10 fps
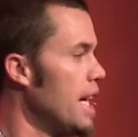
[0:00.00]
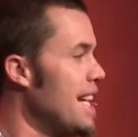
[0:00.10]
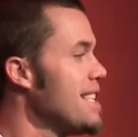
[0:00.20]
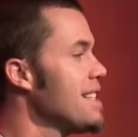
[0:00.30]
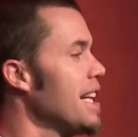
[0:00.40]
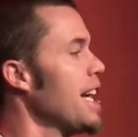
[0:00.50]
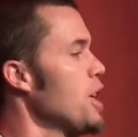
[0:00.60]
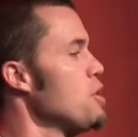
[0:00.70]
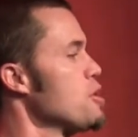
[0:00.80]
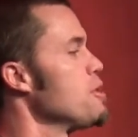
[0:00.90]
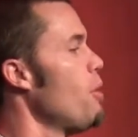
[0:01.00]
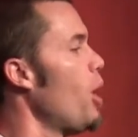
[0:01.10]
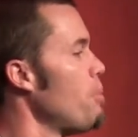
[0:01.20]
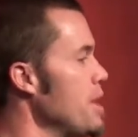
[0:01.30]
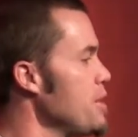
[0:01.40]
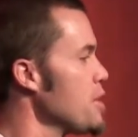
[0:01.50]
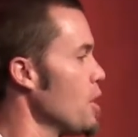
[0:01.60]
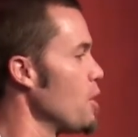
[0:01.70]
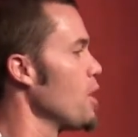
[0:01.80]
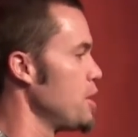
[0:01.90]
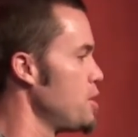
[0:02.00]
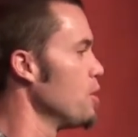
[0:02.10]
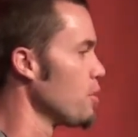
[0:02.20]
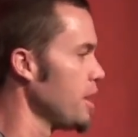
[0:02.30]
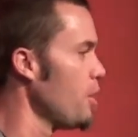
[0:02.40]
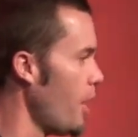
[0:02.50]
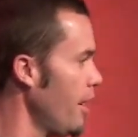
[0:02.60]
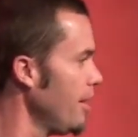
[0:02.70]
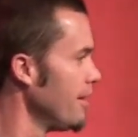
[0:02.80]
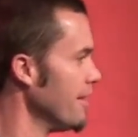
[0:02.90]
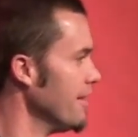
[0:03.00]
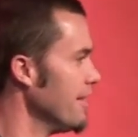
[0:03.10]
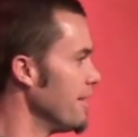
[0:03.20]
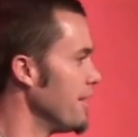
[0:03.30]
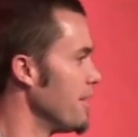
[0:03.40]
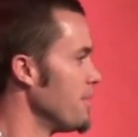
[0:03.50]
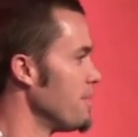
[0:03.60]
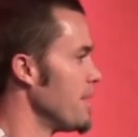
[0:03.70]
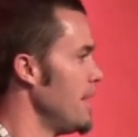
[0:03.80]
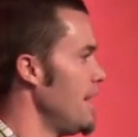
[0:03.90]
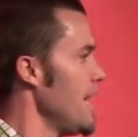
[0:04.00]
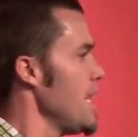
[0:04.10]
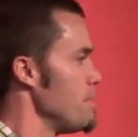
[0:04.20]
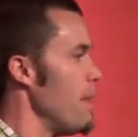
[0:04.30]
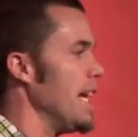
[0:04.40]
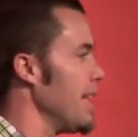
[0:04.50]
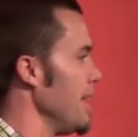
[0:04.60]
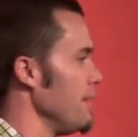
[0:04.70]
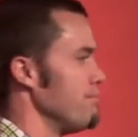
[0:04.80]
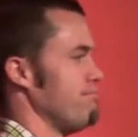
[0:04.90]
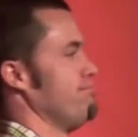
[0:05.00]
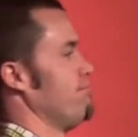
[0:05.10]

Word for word: He's like kind of your small business owner that's doing really well. He's making